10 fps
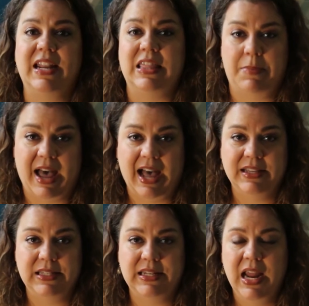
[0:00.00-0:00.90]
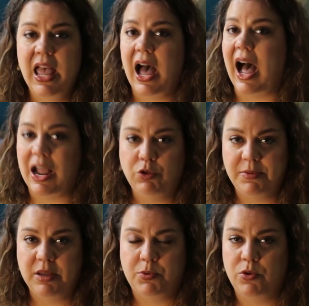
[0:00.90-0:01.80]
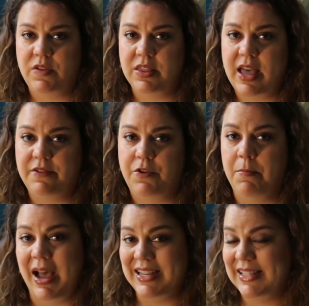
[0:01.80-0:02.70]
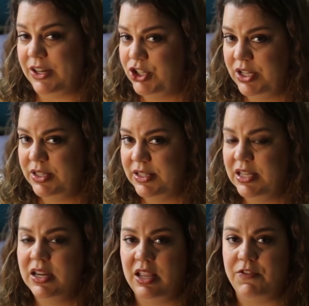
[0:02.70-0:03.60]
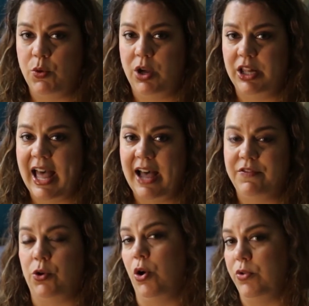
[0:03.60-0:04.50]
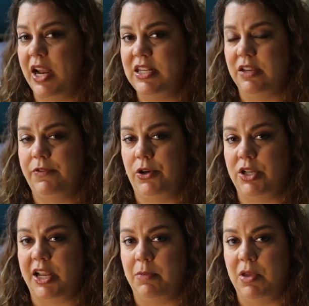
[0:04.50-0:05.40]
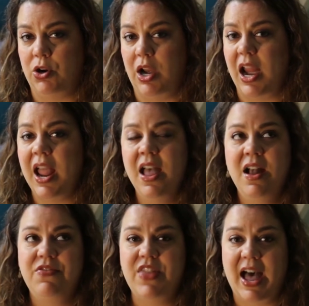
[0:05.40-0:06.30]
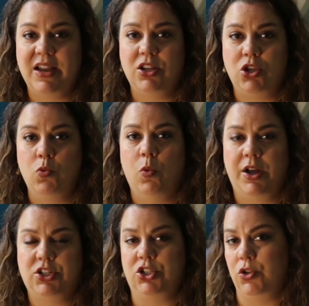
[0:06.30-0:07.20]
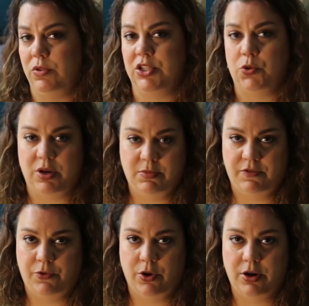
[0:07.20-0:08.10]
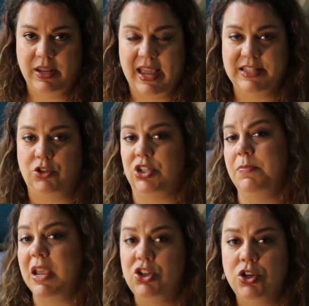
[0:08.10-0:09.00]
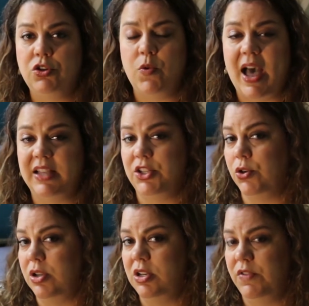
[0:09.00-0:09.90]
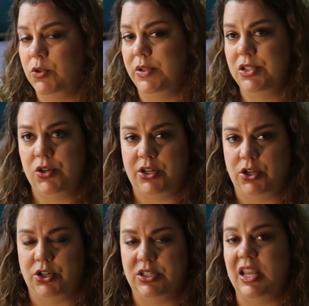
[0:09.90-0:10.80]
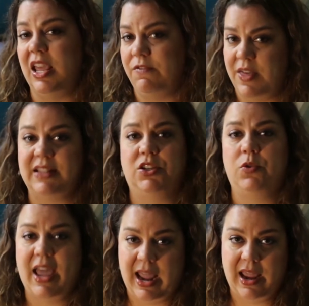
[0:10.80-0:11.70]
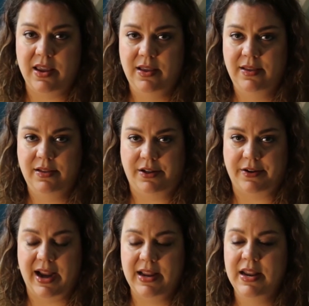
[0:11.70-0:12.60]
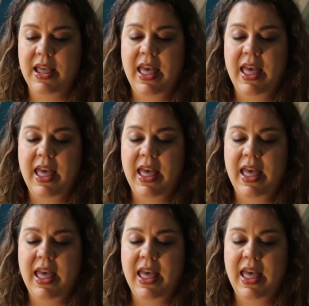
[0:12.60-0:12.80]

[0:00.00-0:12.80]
in the past. I will be approving that for my sections if you all have your own idea for a documentary that you want to do this treatment for. Okay, so just make sure you ask your individual instructors if that's okay, all right?